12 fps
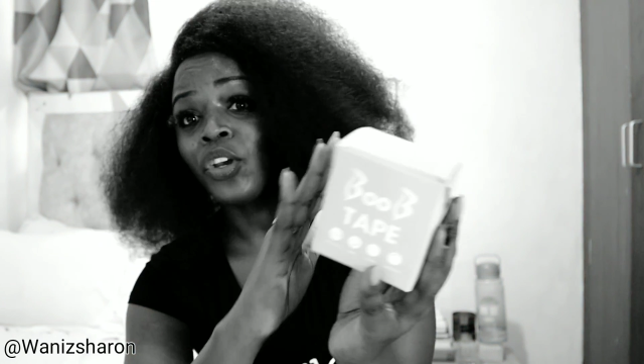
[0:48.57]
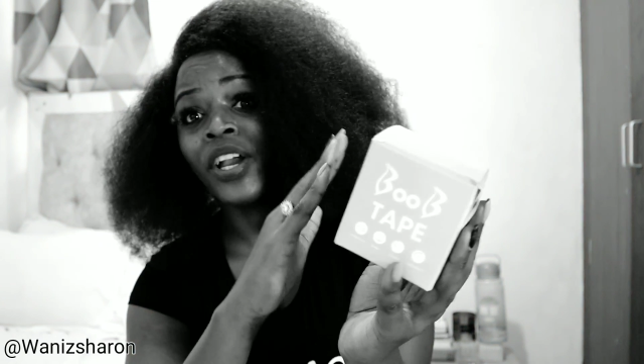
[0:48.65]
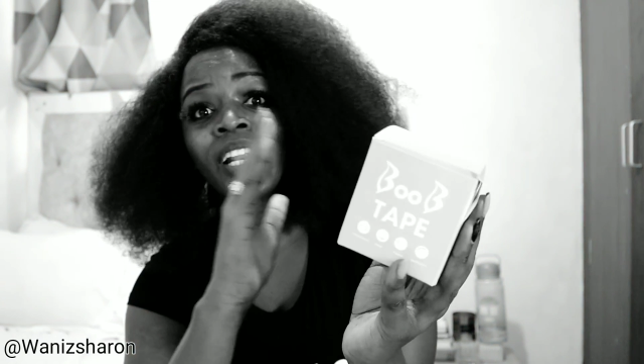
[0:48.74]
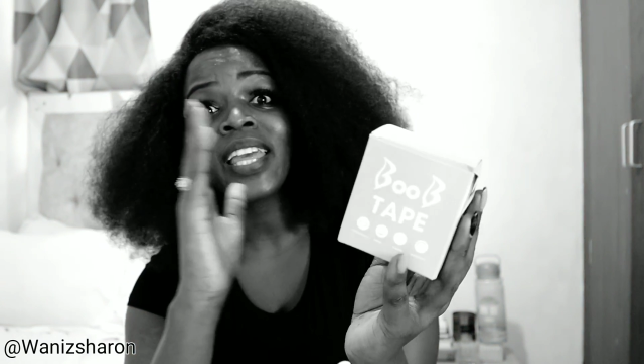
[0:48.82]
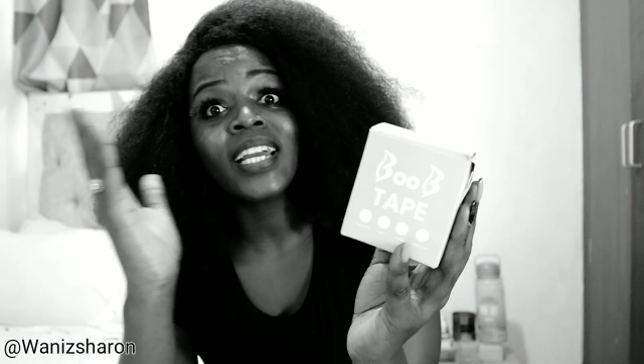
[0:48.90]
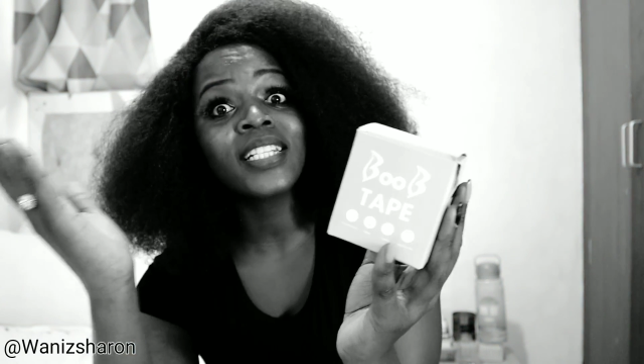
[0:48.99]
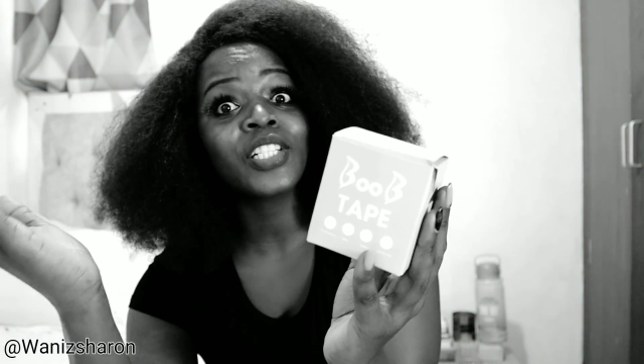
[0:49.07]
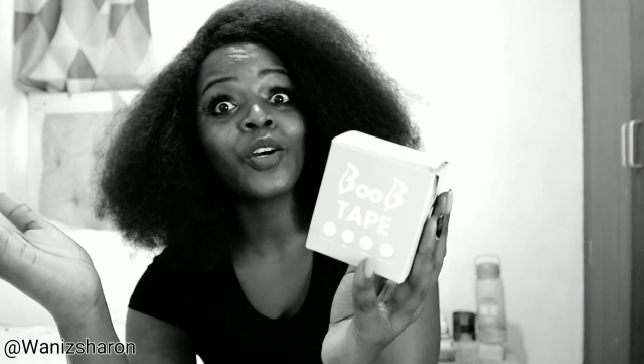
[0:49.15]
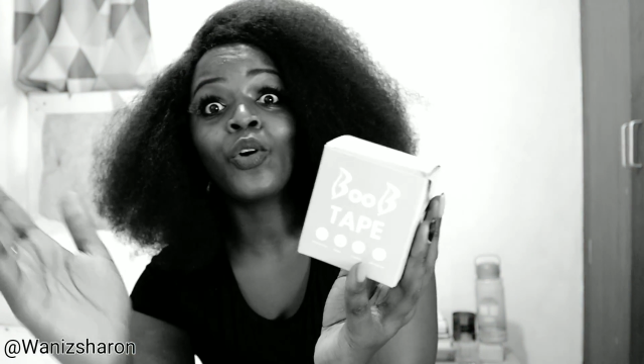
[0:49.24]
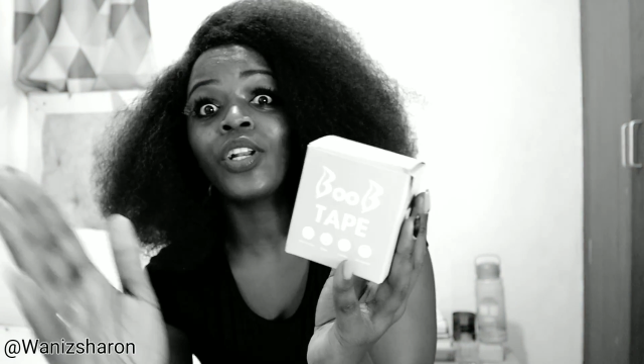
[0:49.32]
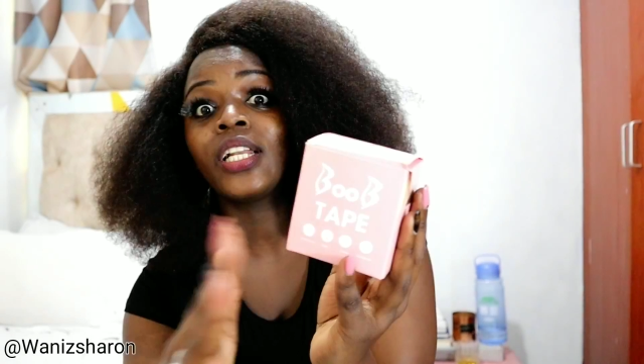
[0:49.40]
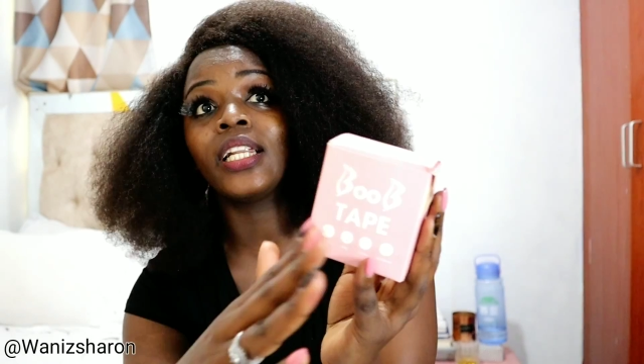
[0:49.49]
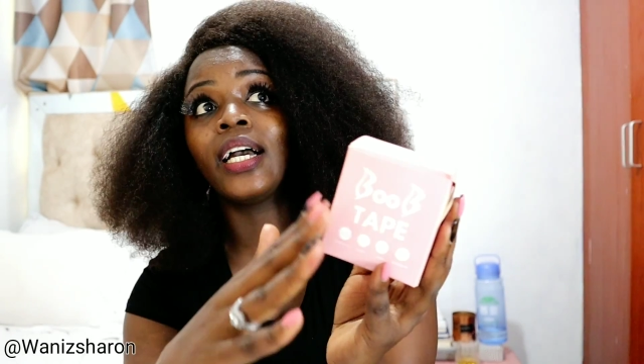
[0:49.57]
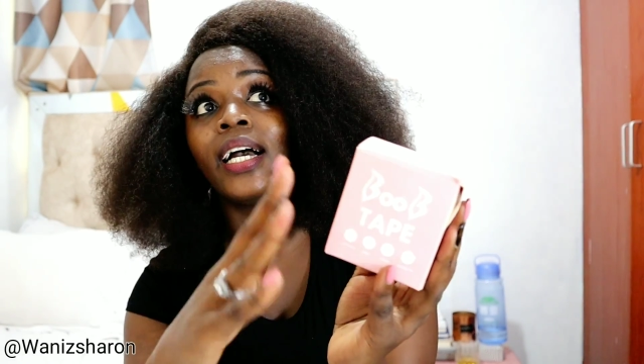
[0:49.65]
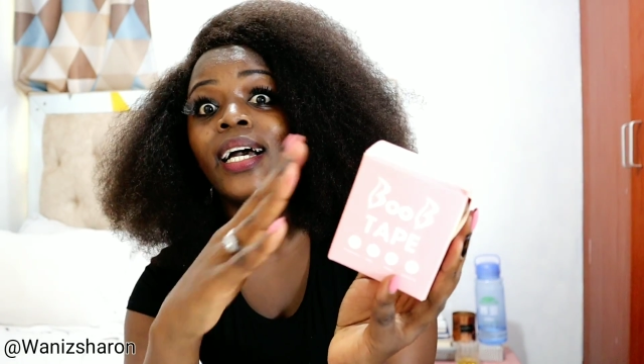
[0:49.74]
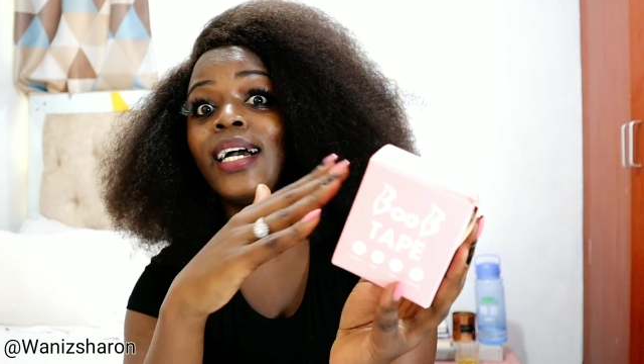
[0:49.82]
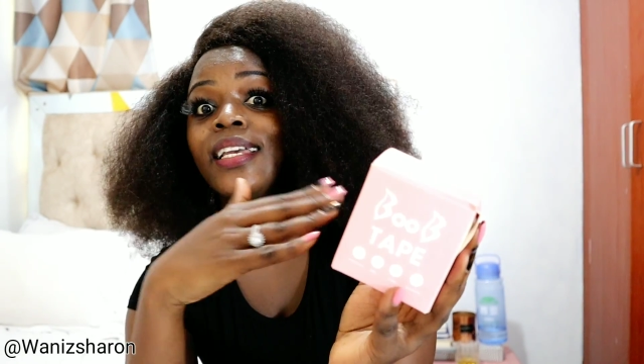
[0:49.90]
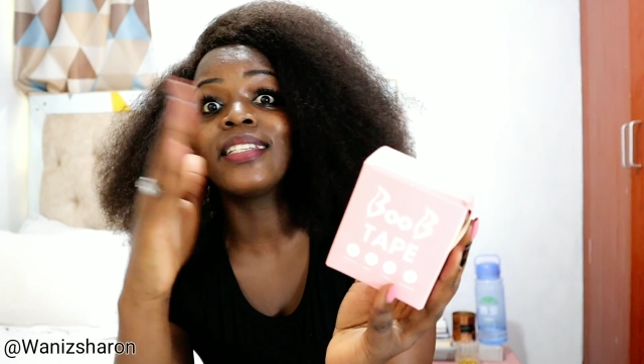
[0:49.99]
can get it on
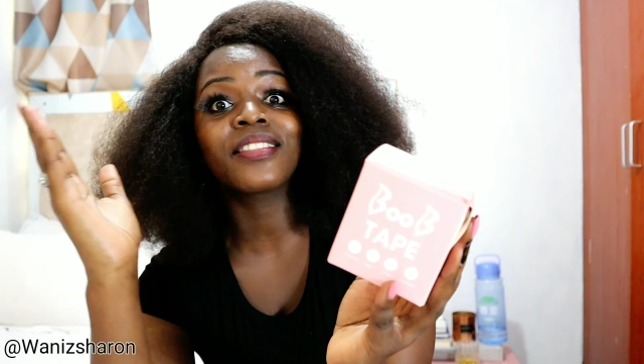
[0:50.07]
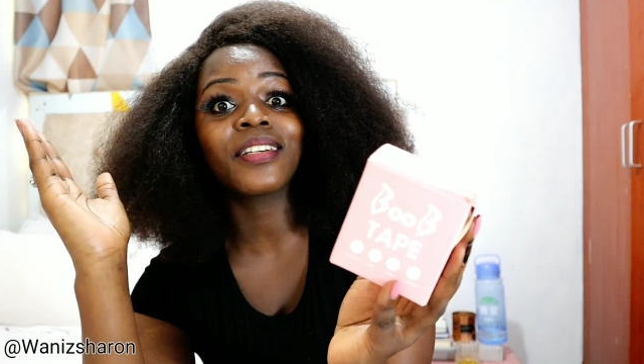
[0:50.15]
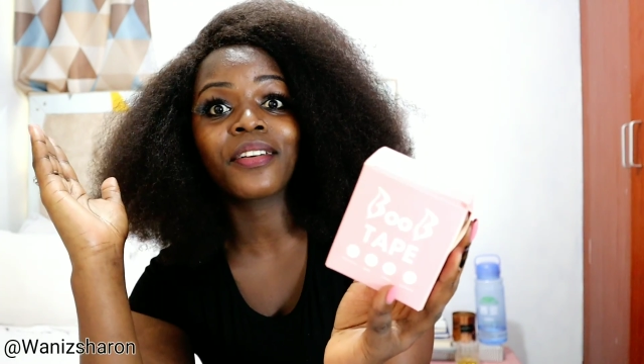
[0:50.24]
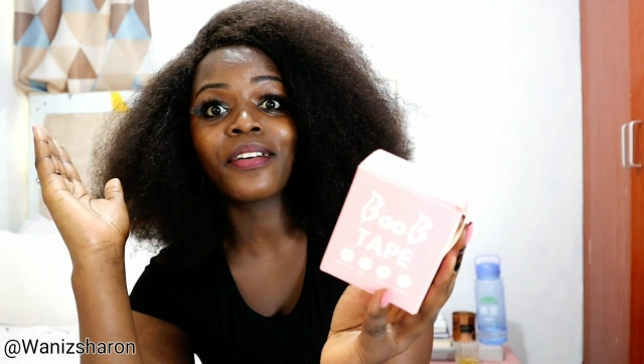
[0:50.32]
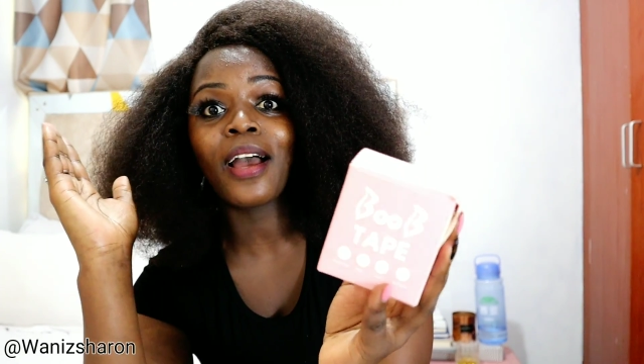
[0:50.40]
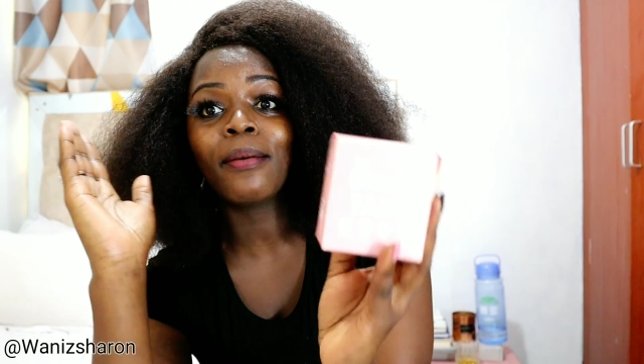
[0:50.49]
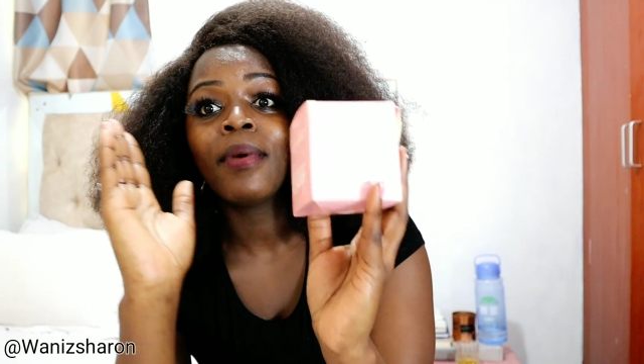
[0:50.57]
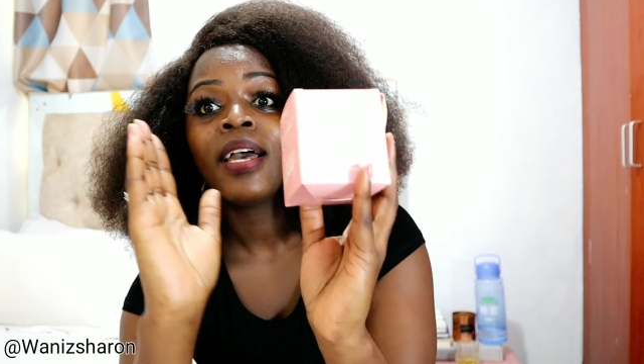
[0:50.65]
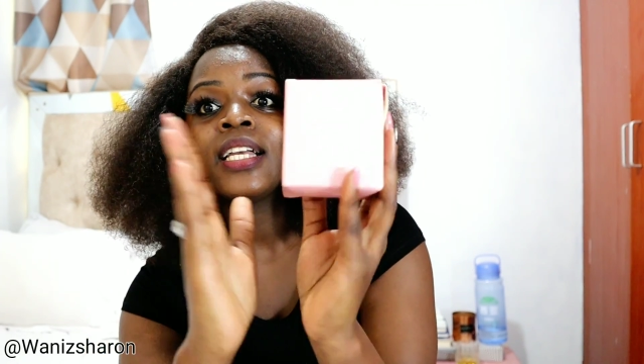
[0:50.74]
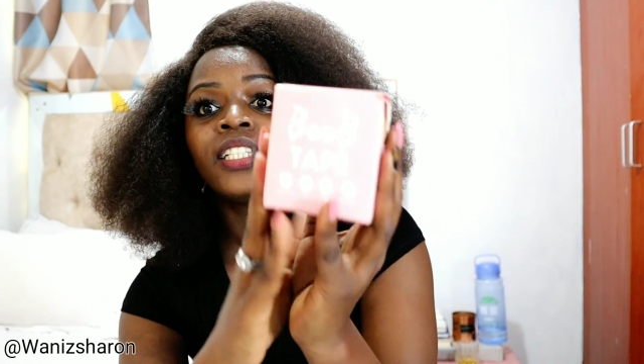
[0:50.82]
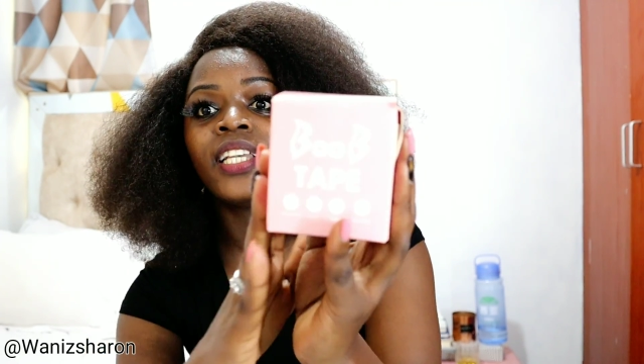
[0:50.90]
Instagram.